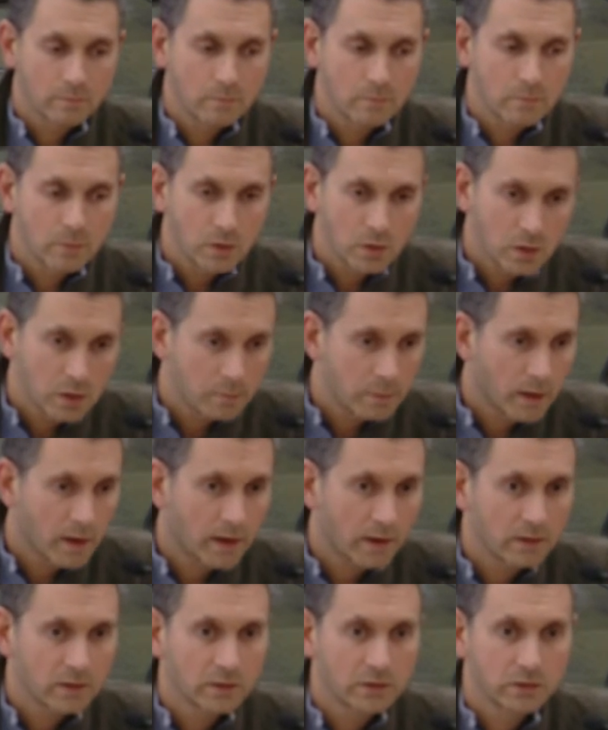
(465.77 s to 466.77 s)
beauty
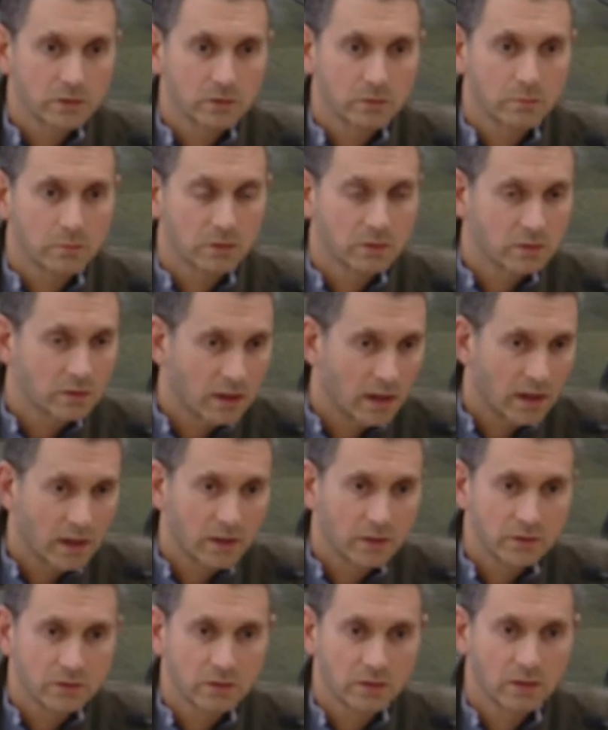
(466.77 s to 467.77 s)
parlors,
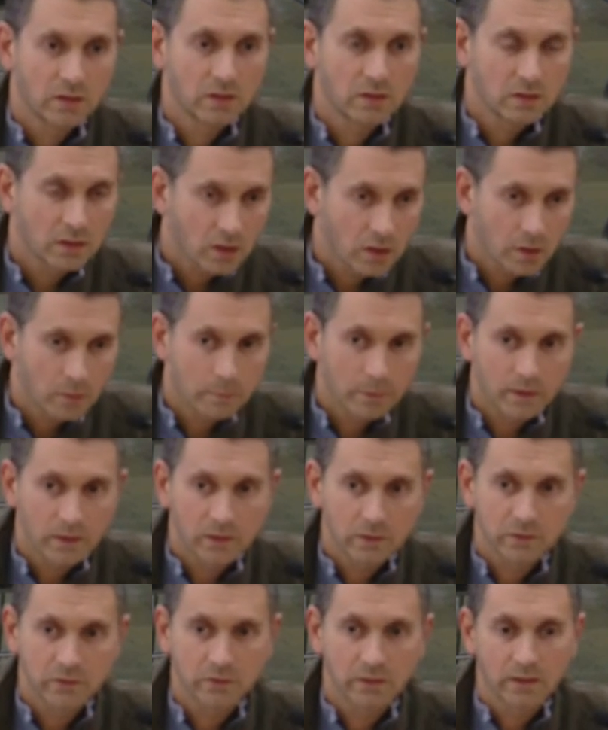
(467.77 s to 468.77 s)
massage
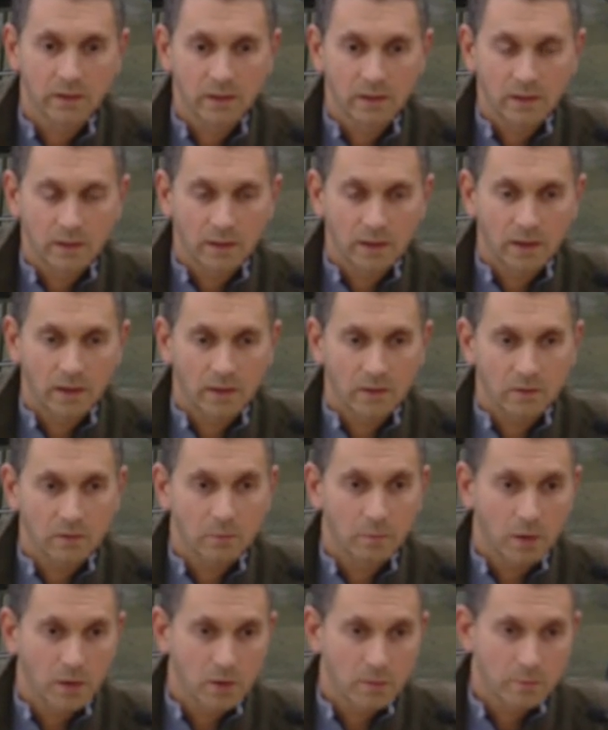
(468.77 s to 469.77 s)
therapists, and
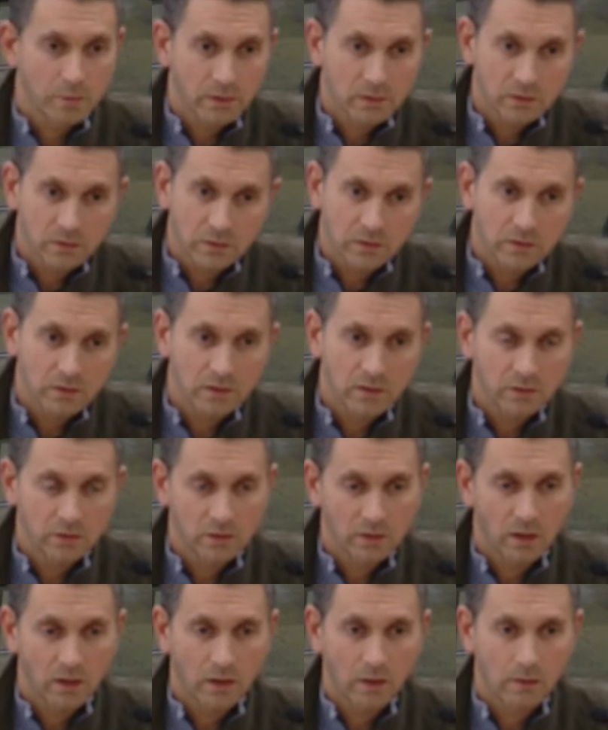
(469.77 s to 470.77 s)
some other businesses
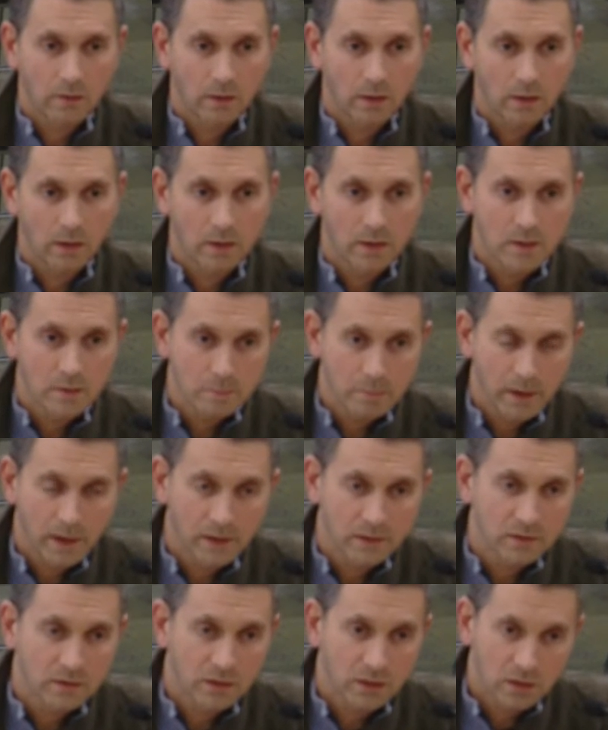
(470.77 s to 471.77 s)
are
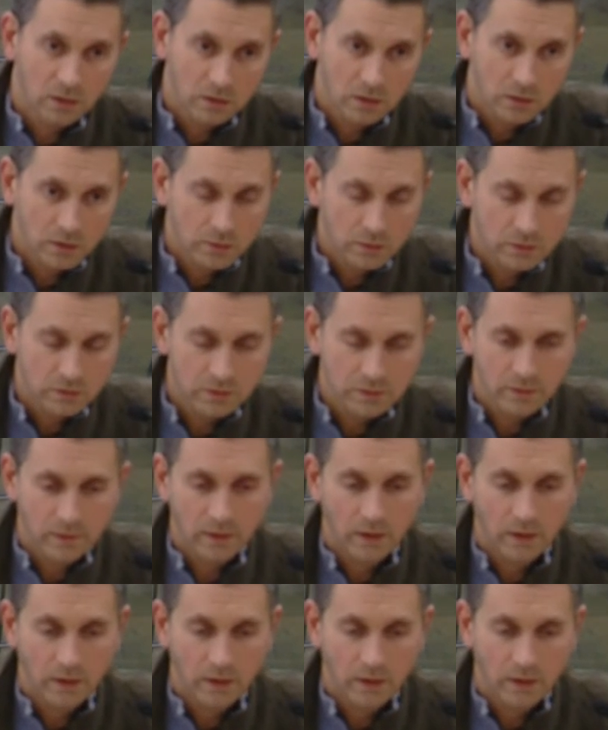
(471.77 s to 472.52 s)
impacted and closed.